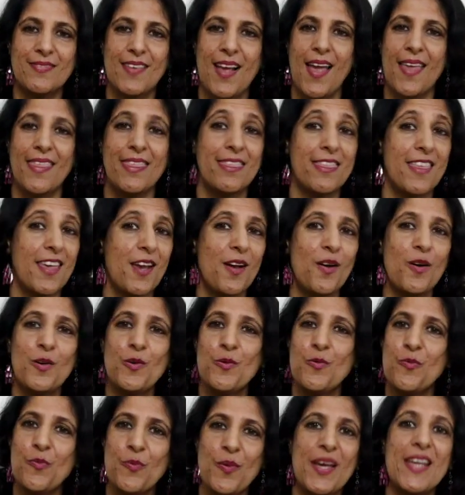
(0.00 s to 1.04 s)
And they
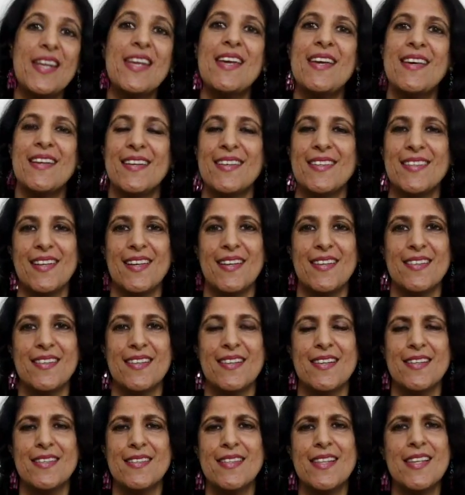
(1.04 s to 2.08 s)
got very
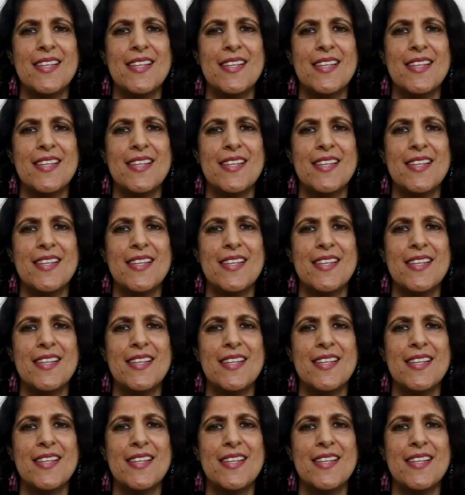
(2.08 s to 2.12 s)
irritated.